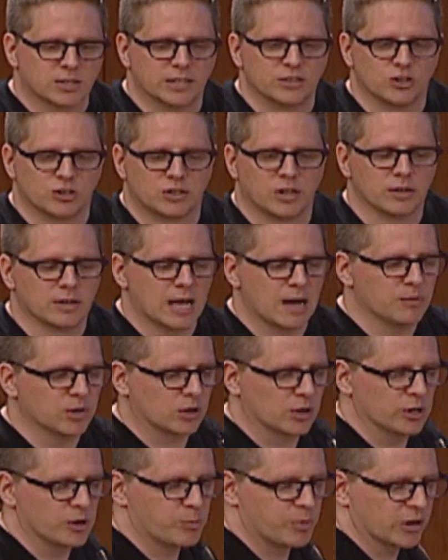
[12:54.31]
I just didn't have a
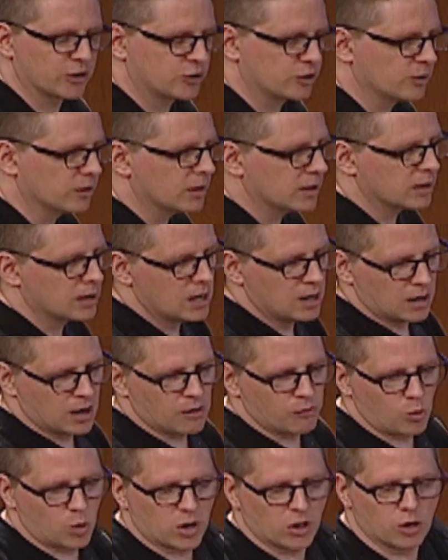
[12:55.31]
clear picture
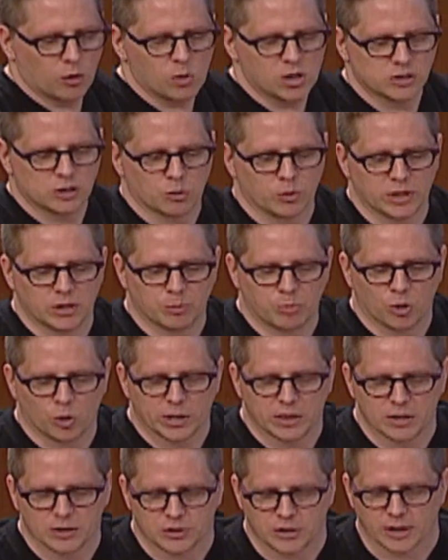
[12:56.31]
of one of the ones that we
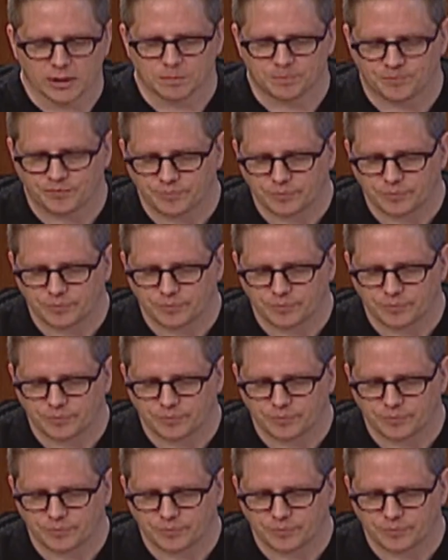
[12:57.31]
deployed this year.